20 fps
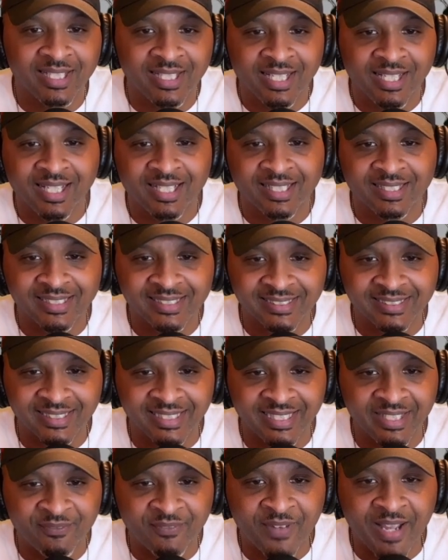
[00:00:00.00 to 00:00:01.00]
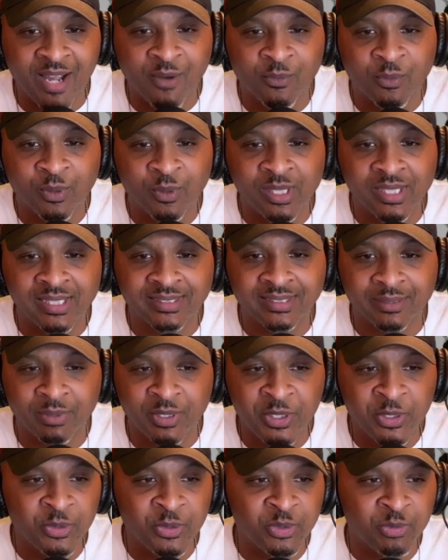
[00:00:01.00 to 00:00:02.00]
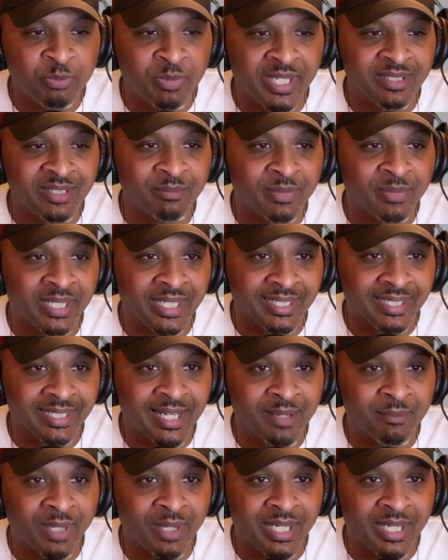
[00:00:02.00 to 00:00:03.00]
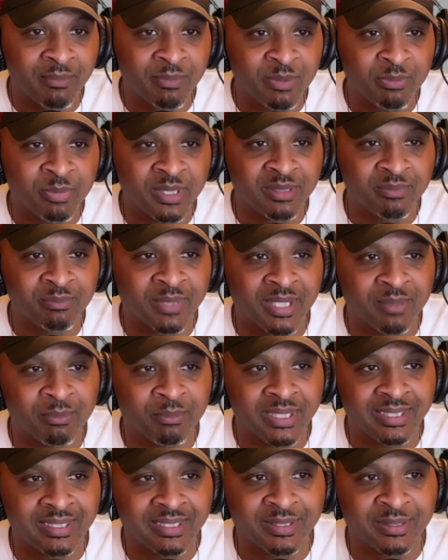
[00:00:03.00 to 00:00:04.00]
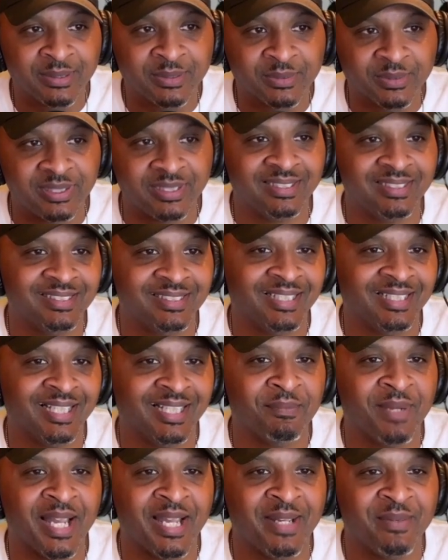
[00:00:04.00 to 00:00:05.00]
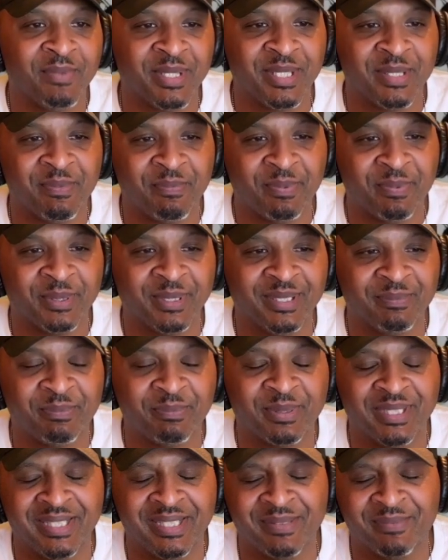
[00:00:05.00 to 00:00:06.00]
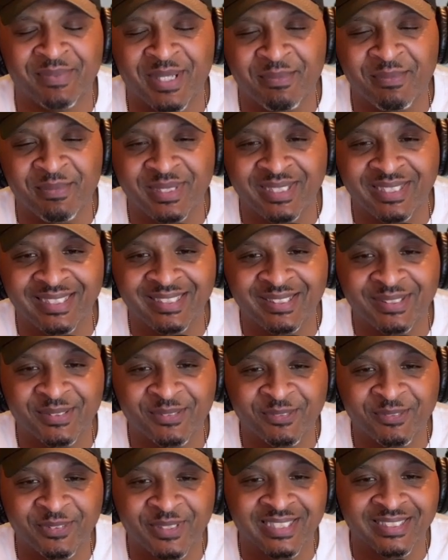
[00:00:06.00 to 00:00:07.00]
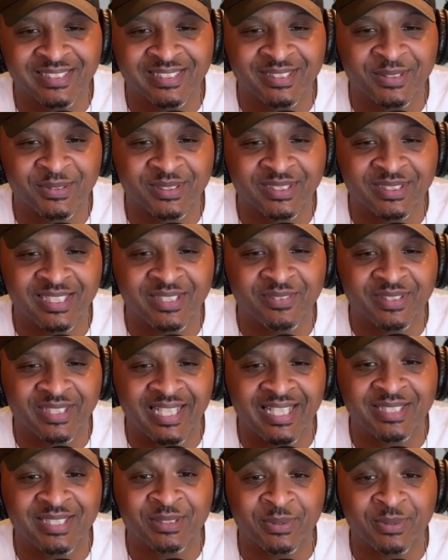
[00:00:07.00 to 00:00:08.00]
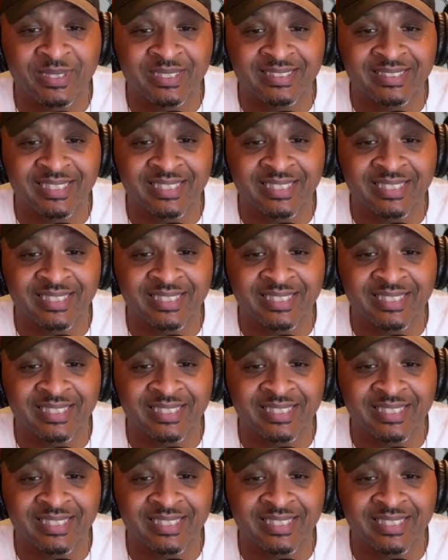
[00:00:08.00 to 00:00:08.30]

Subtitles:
listen, if I was a huge betting man, I might be putting my money on. I might be putting my money on Fresno to cover that 27.